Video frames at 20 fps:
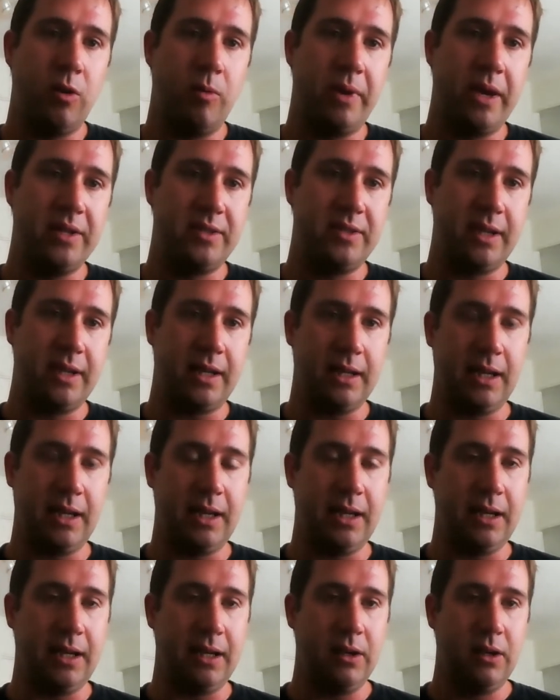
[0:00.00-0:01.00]

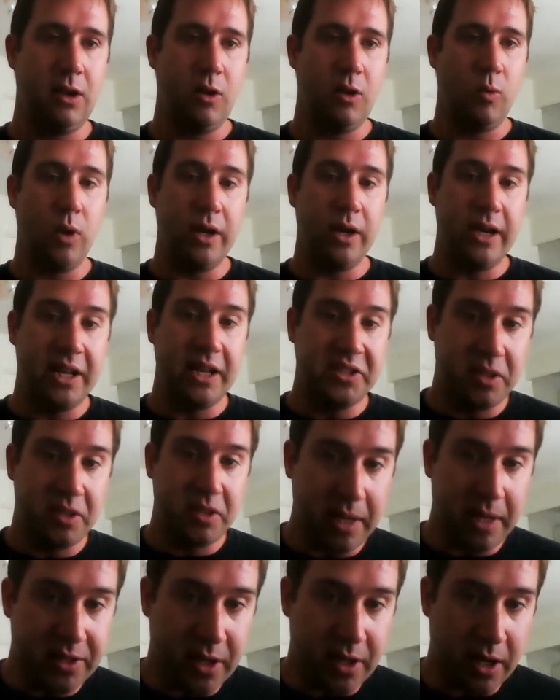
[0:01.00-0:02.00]
basically what needs
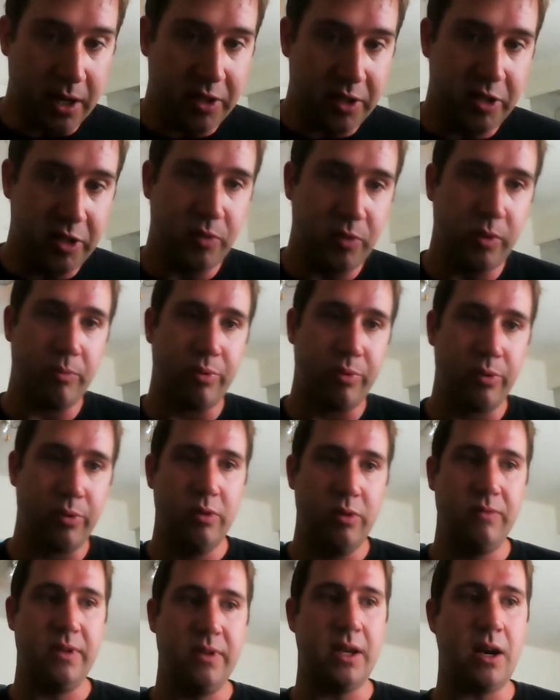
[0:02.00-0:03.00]
to be done to
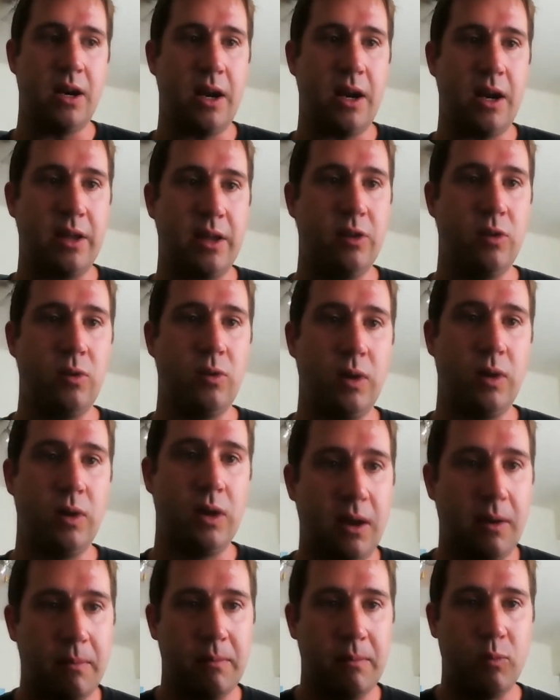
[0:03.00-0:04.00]
improve the audio,
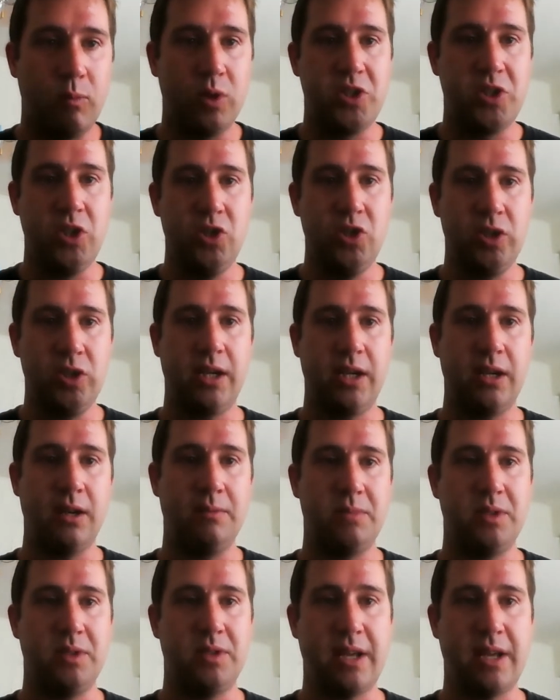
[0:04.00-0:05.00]
which usually
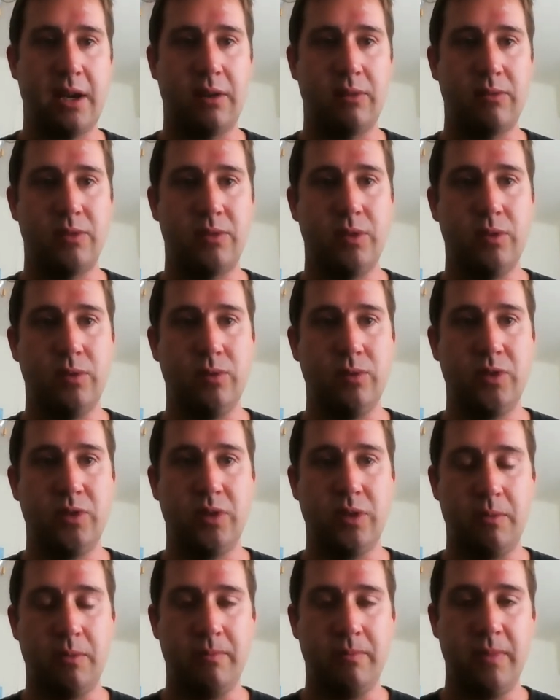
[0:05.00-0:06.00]
comes down to
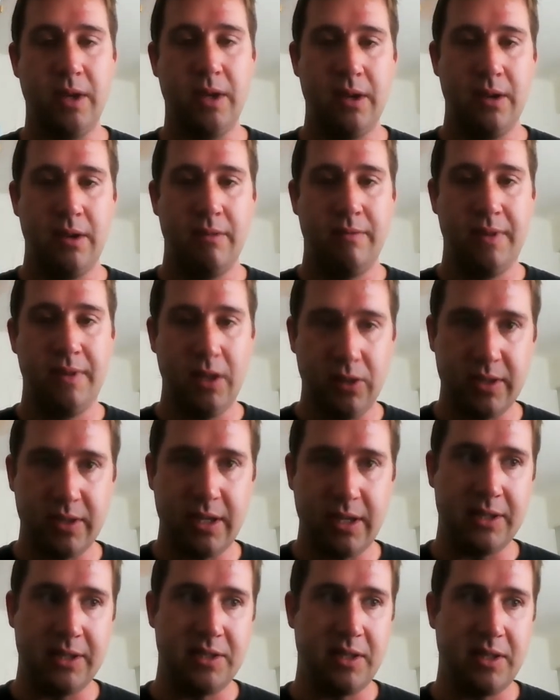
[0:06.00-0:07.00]
some field
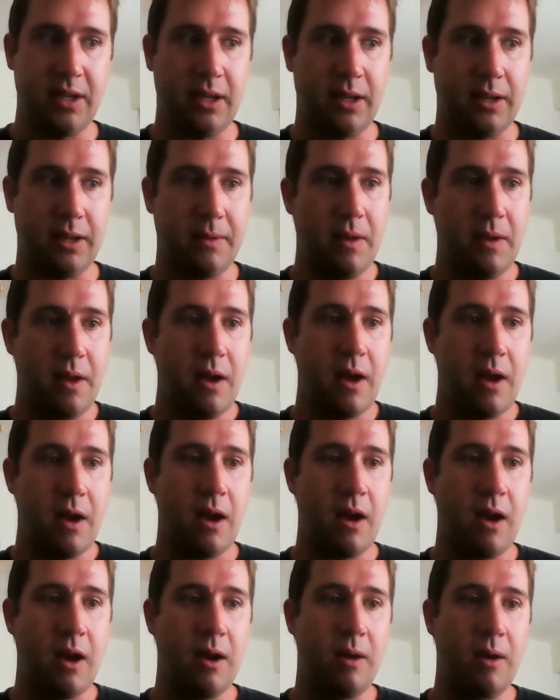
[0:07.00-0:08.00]
testing,
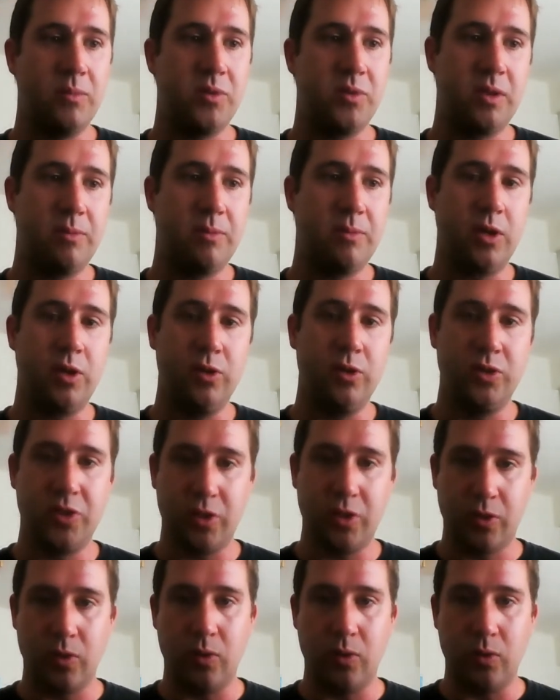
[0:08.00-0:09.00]
some
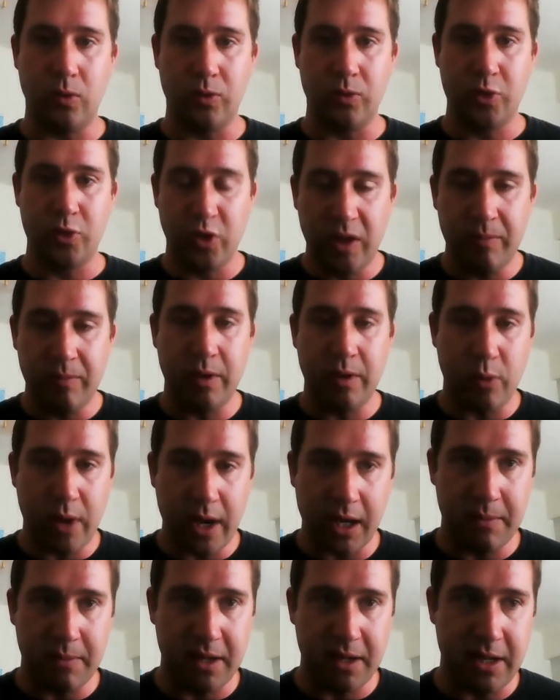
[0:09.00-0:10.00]
acoustical treatment
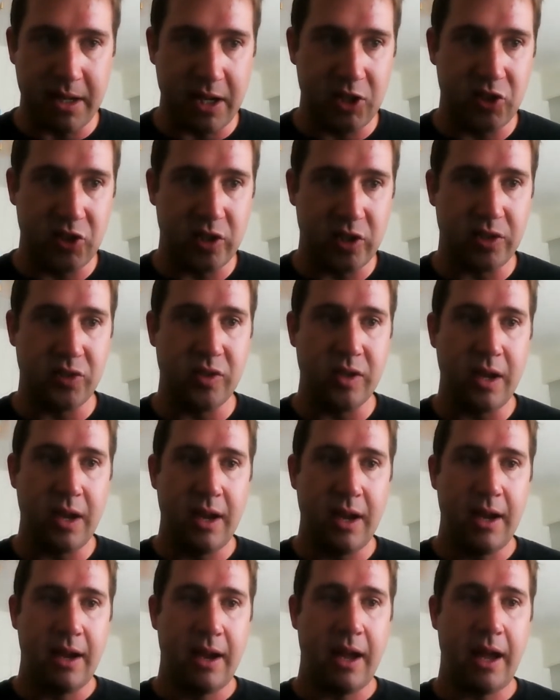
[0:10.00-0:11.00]
recommendations,
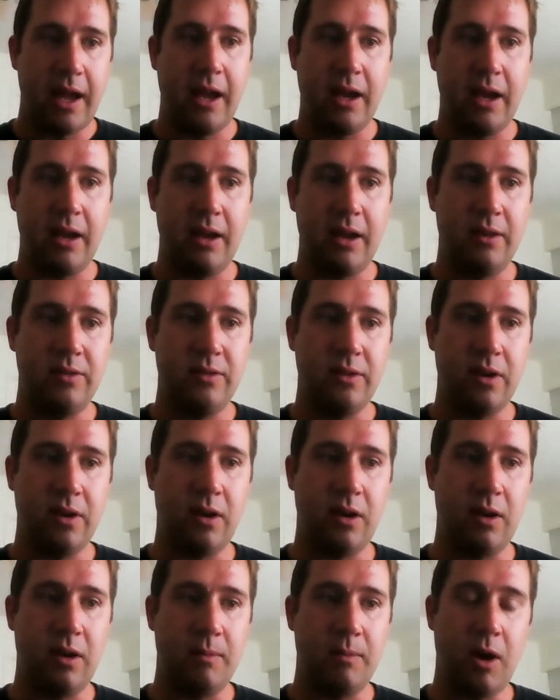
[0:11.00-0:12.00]
and
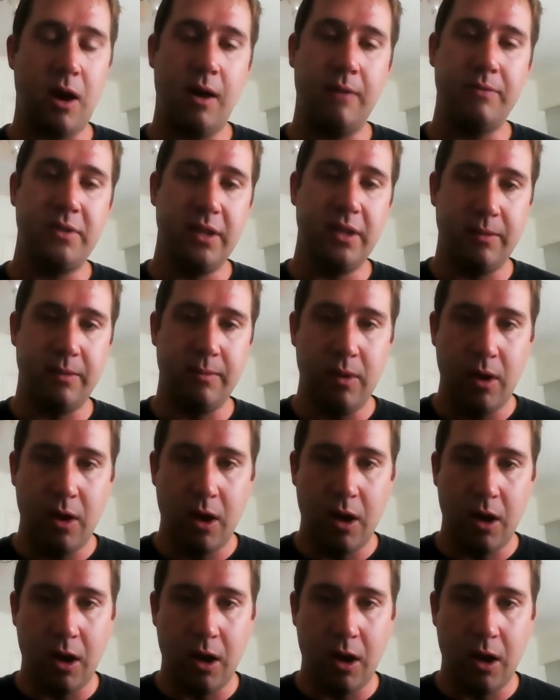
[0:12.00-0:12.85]
often